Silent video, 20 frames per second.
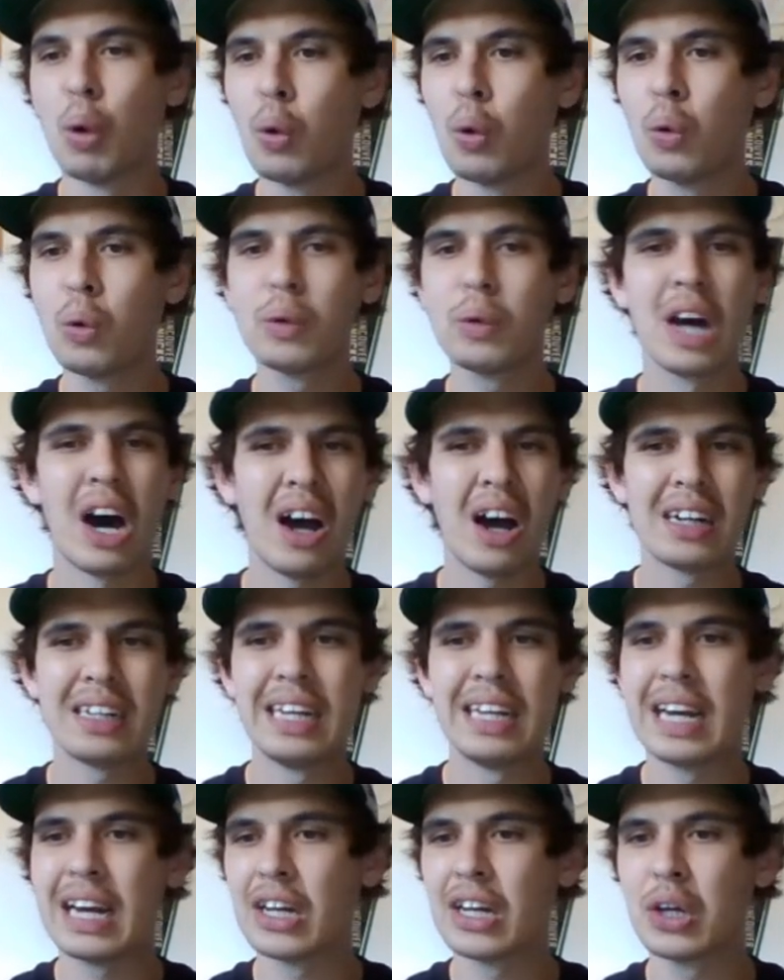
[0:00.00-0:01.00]
bold
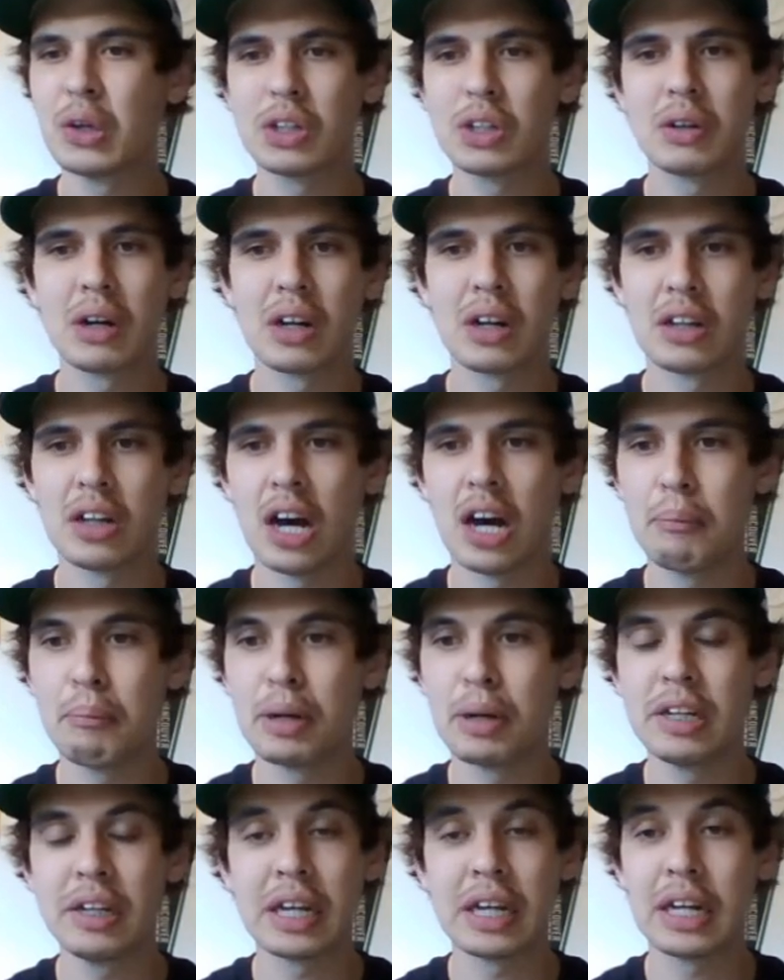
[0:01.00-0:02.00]
hot take kind of goes around a
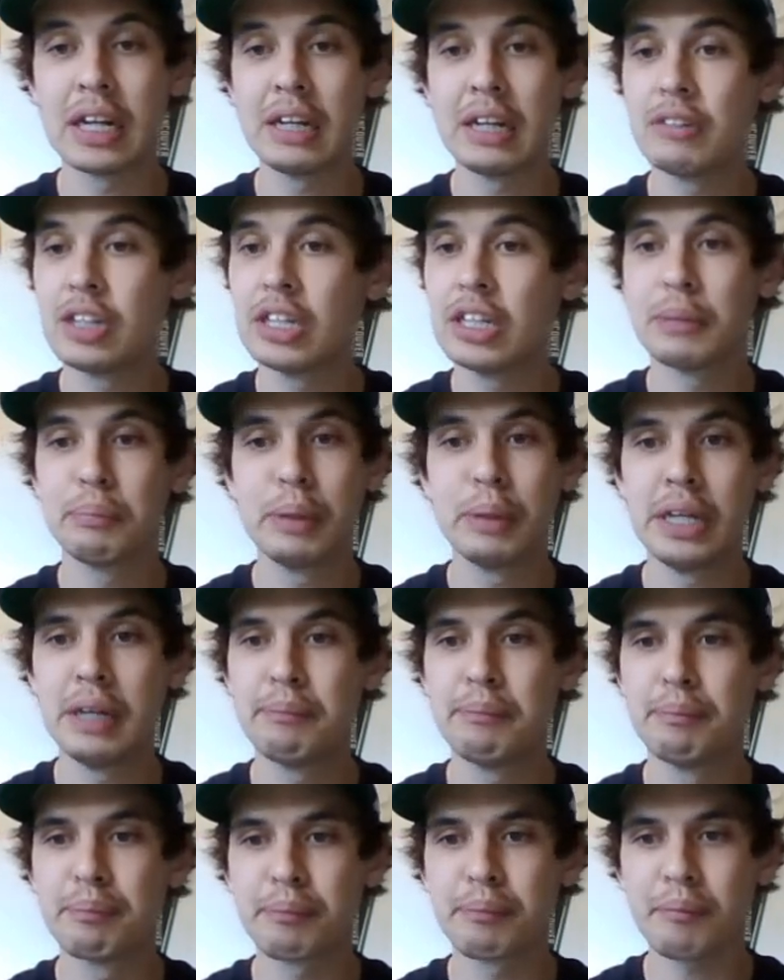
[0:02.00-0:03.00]
lot, but it can even just
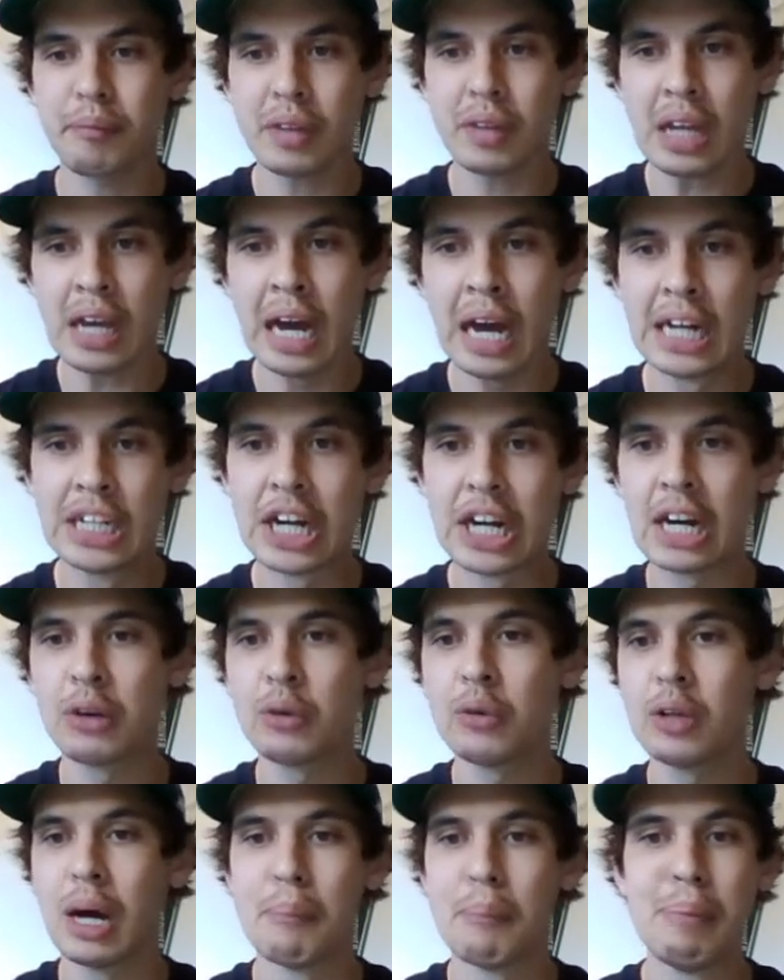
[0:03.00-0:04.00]
be a
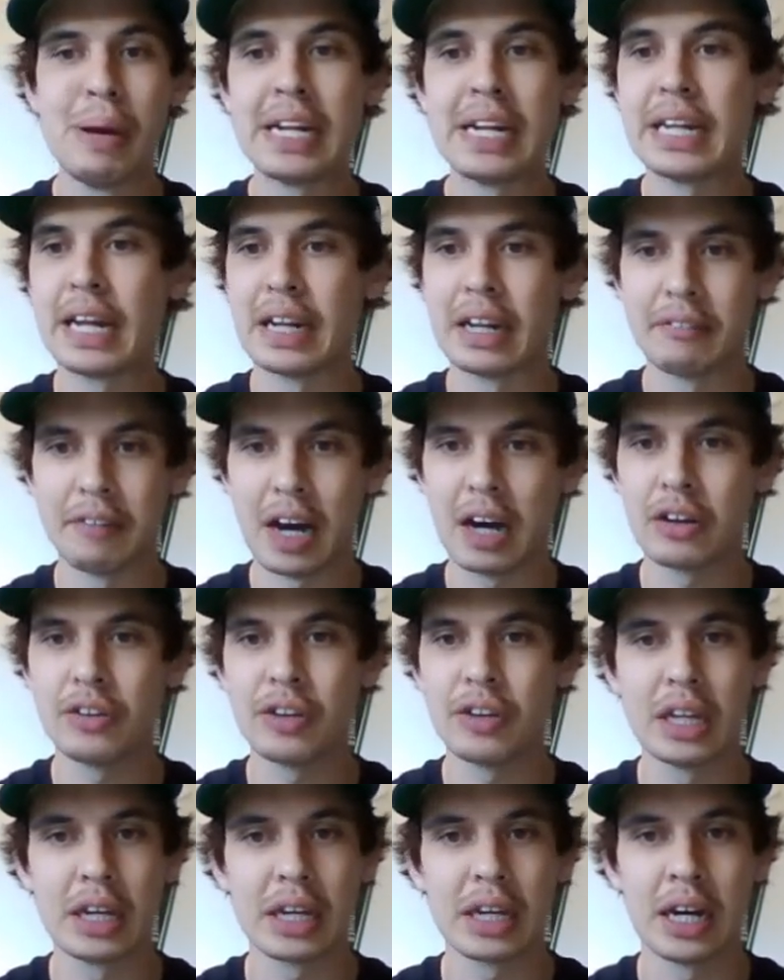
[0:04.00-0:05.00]
general opinion of how
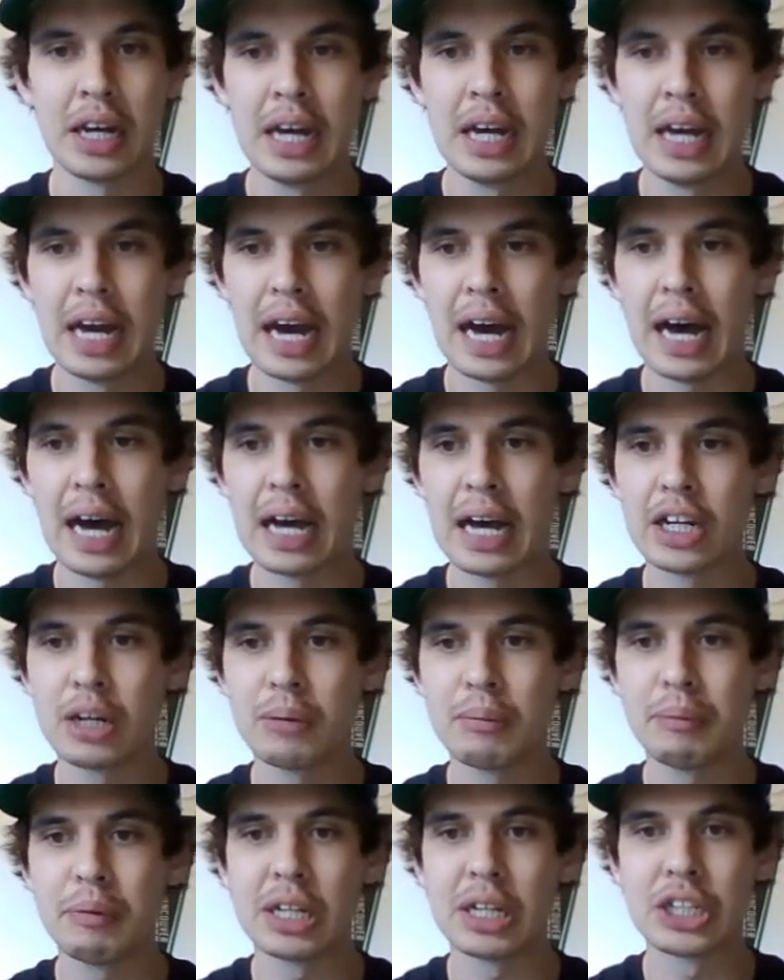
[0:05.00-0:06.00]
you think,
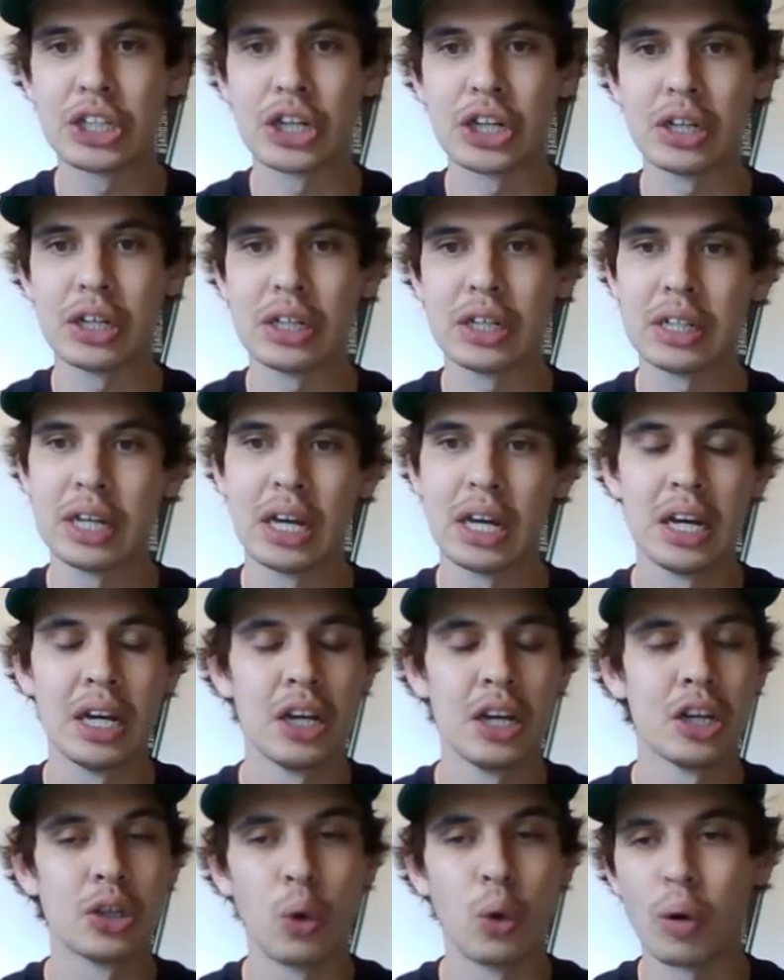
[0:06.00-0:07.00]
maybe a certain
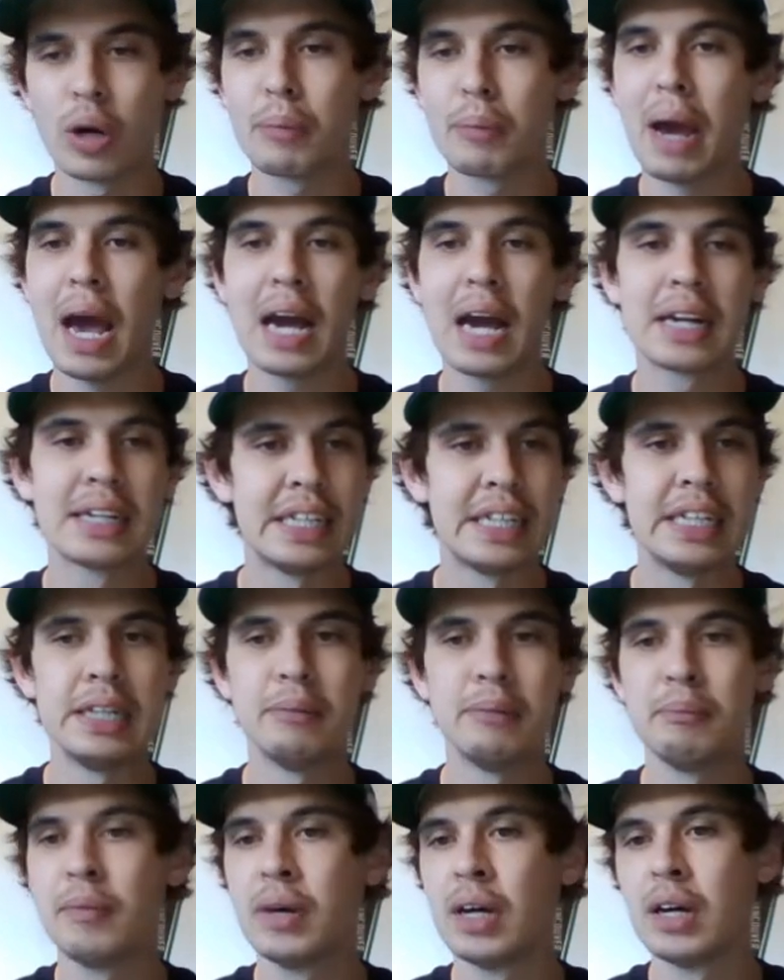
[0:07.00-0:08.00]
quarterback,
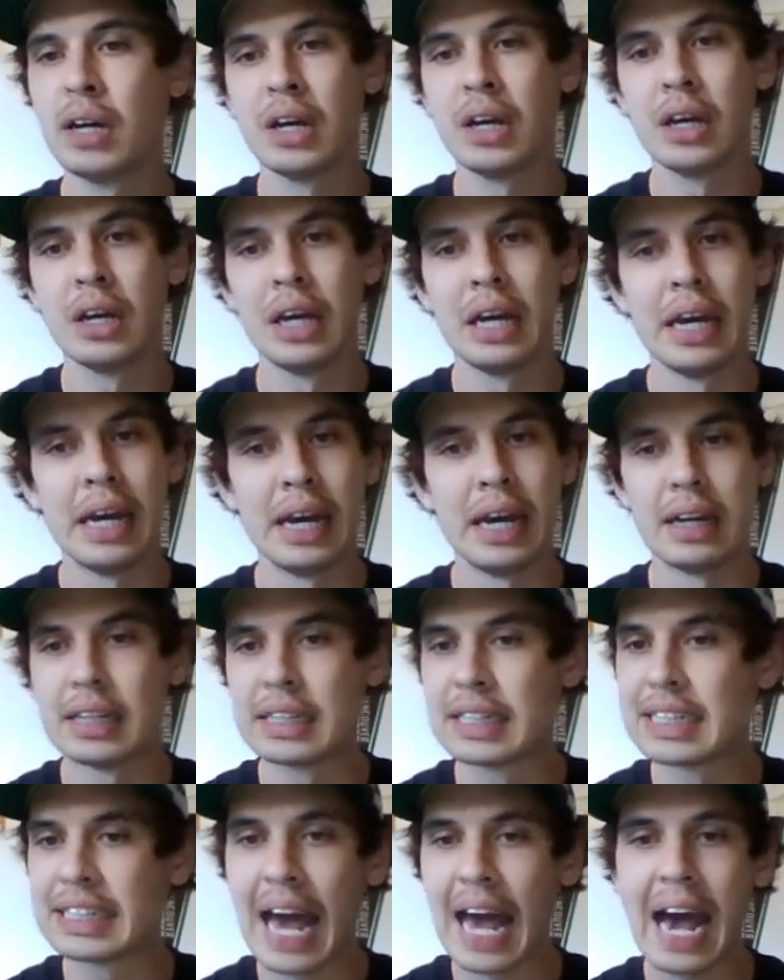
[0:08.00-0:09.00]
team,
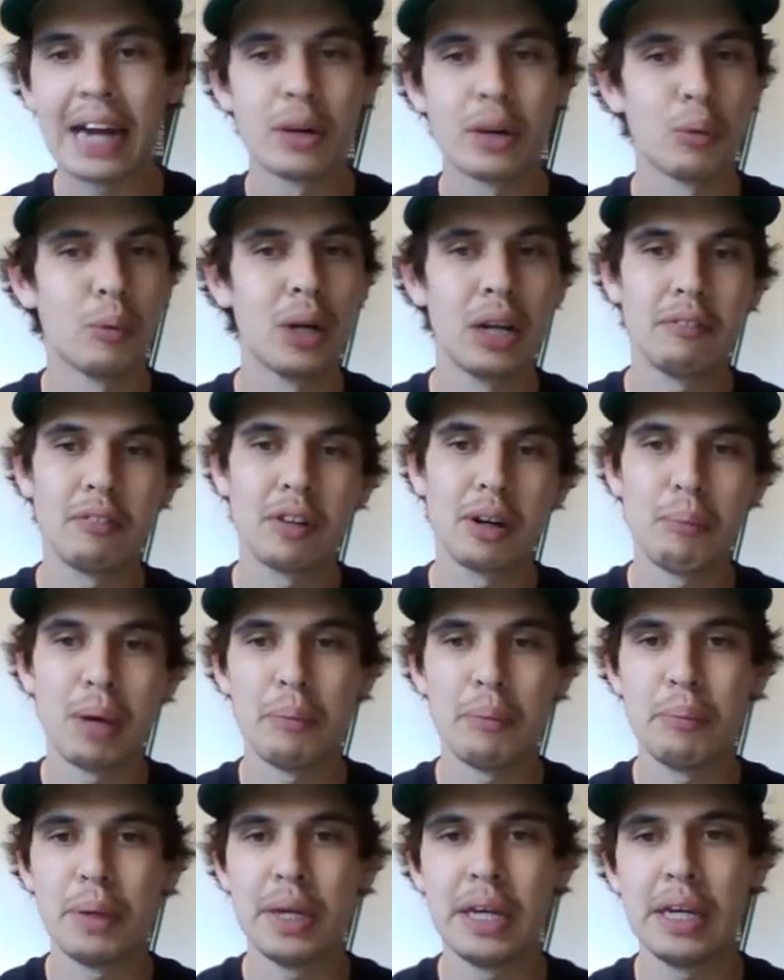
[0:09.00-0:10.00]
stat, whatever it
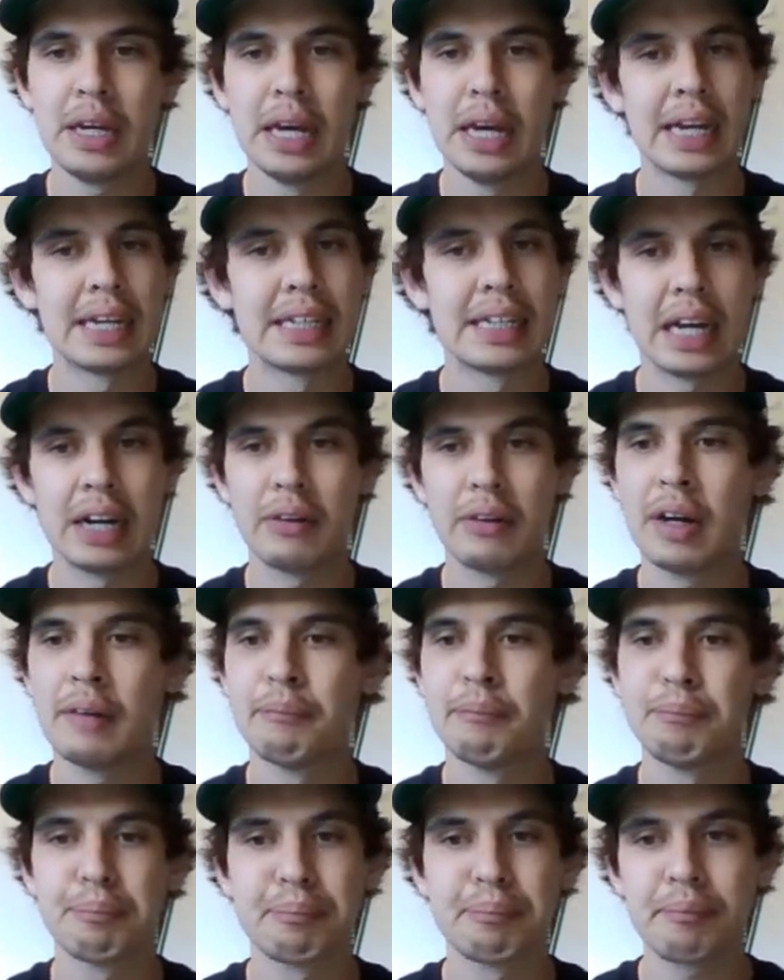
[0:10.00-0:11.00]
may be,
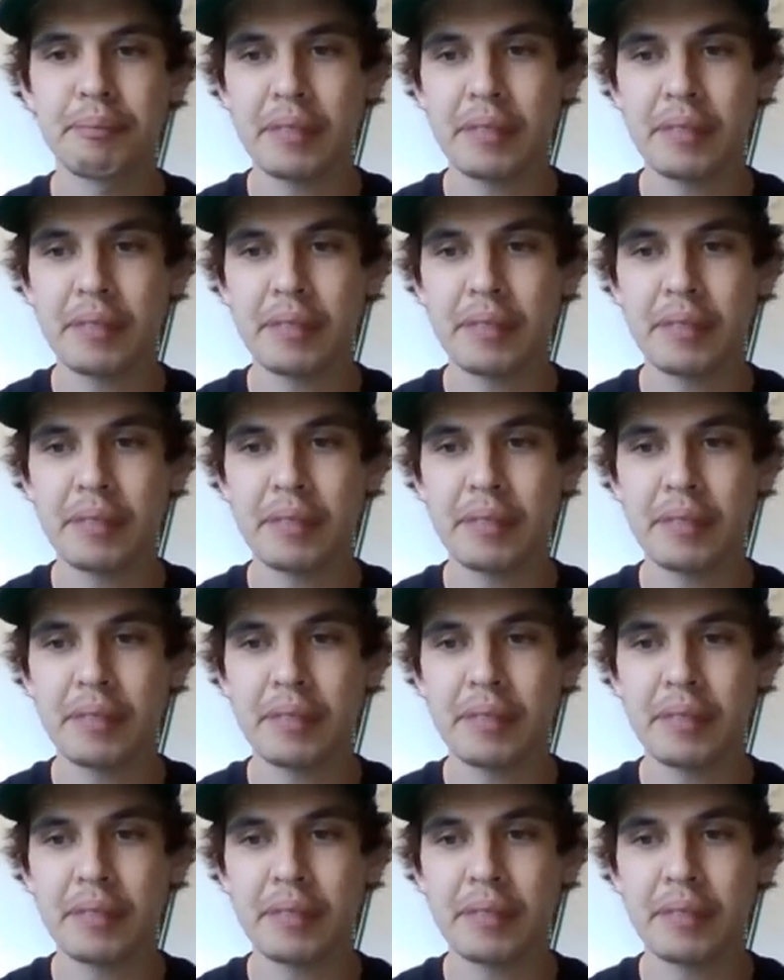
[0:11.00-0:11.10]
etc.